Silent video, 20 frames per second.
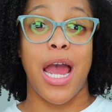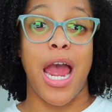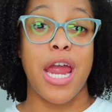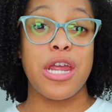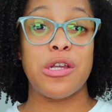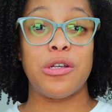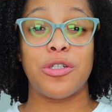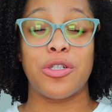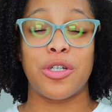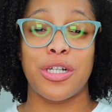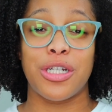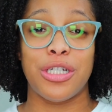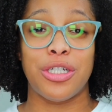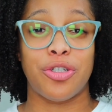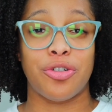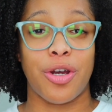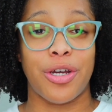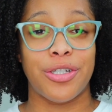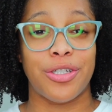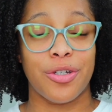I usually
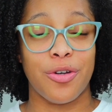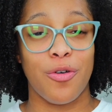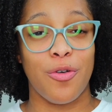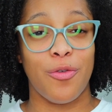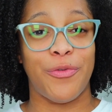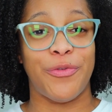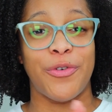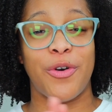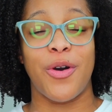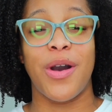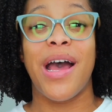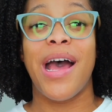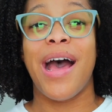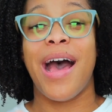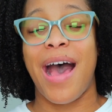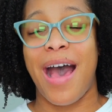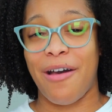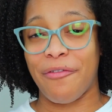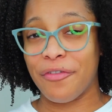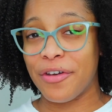try to go for
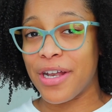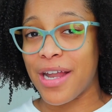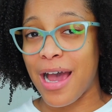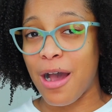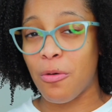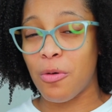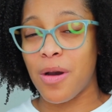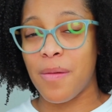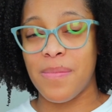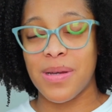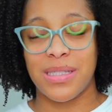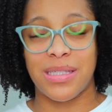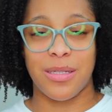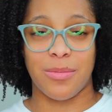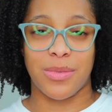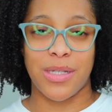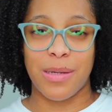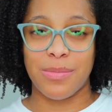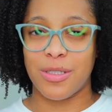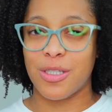half an hour, but
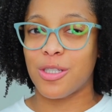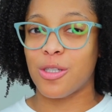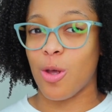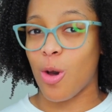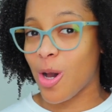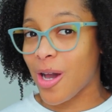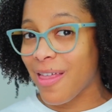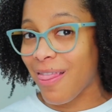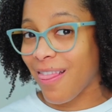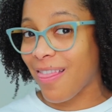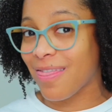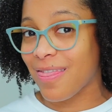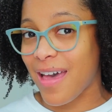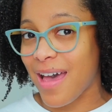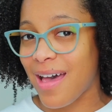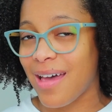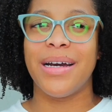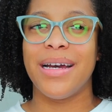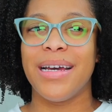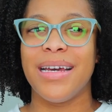sometimes it's longer than
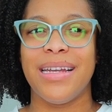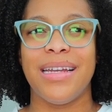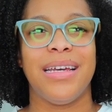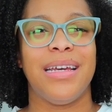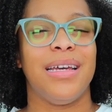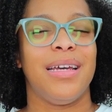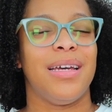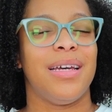that.